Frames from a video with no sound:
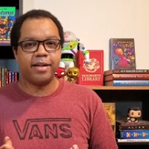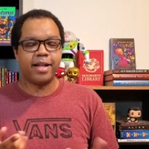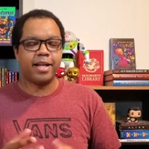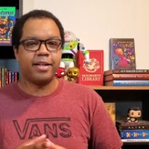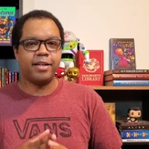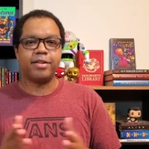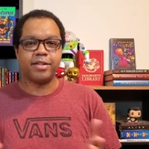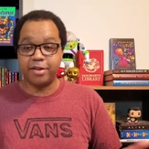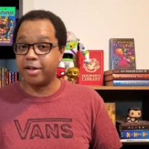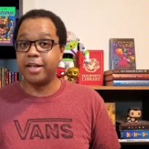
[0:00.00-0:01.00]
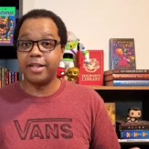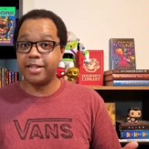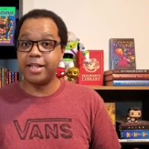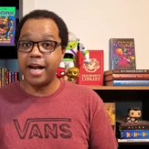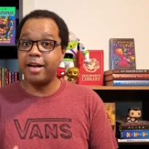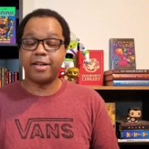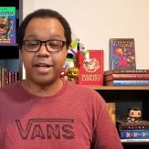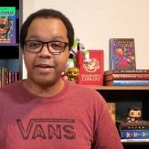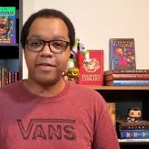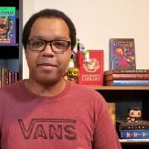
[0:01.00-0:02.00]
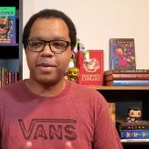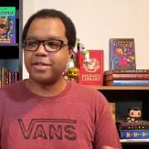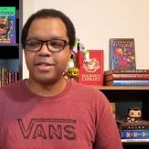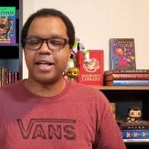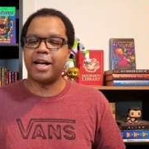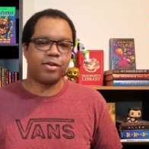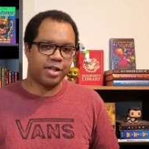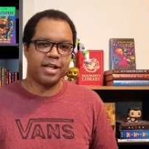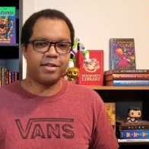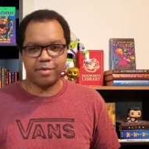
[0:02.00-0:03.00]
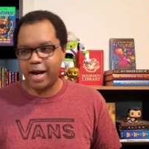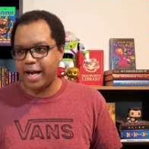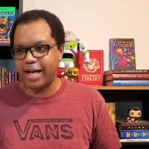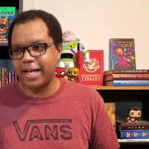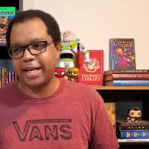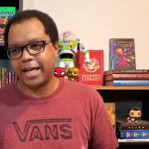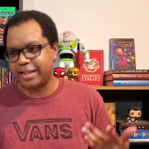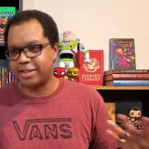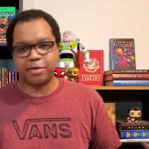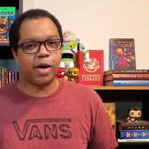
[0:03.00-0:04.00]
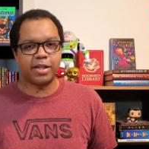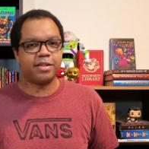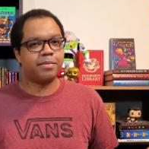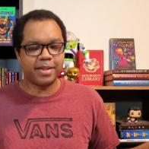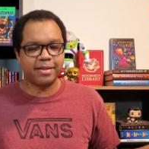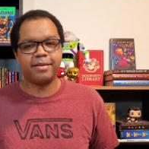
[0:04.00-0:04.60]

that, you know, that you're gonna get scared, you're gonna have nightmares, just like all kids, right? And I still watched them and